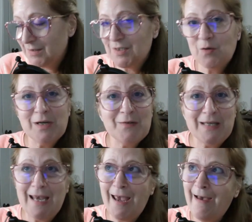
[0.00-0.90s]
So
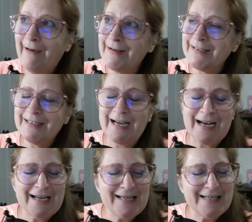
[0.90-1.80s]
yeah,
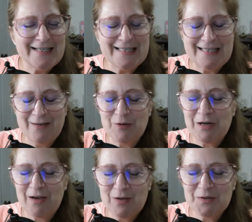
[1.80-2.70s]
guys, if you're
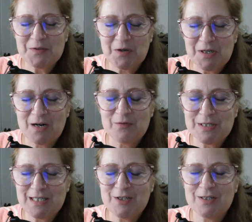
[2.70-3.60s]
having those hard
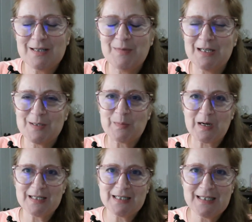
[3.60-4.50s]
conversations, I'm not
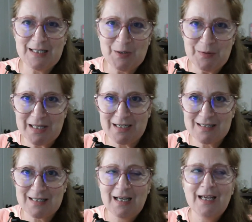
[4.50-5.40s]
surprised he's here with
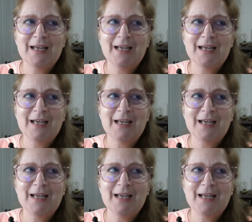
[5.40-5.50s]
us.